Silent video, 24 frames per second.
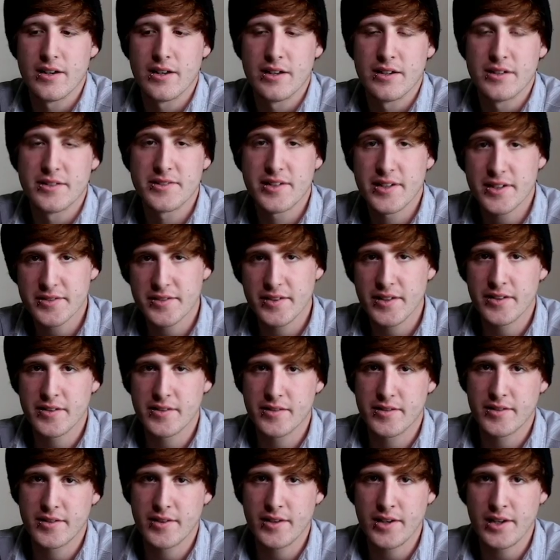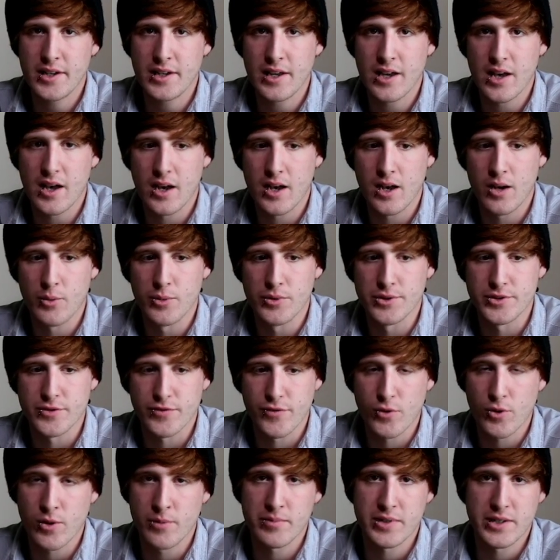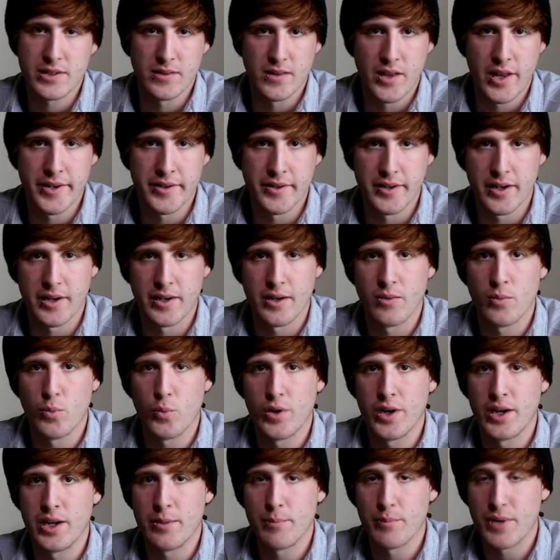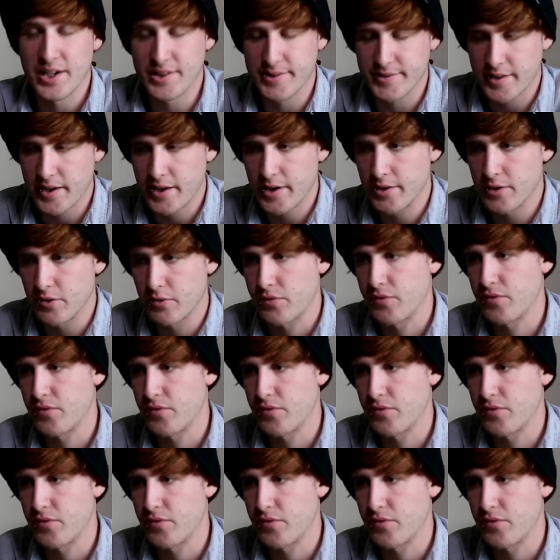16C was formed in London when myself,